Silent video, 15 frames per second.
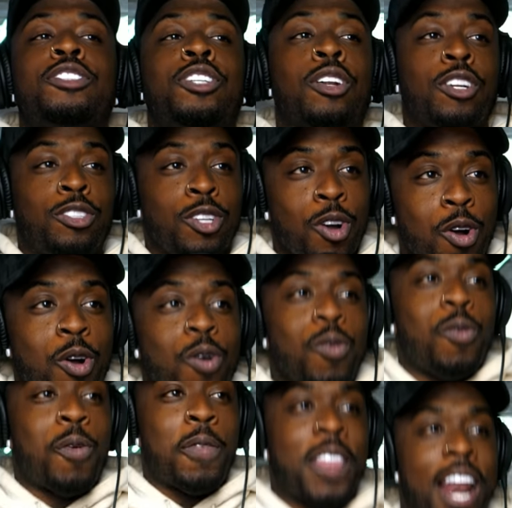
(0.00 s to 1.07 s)
so the
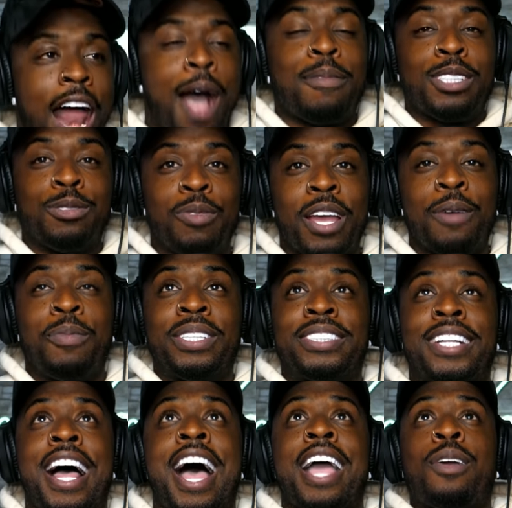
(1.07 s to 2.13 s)
dude that I was with
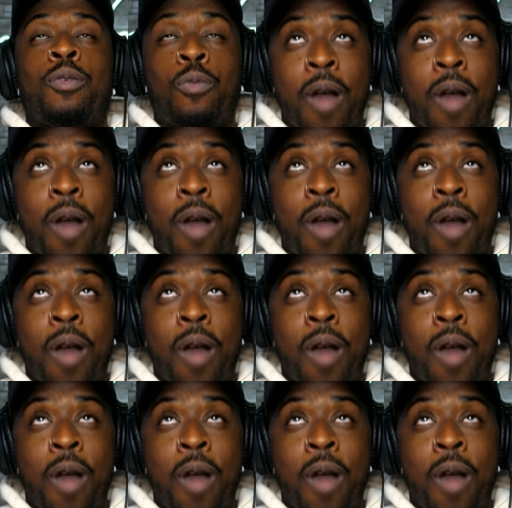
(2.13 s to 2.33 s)
was like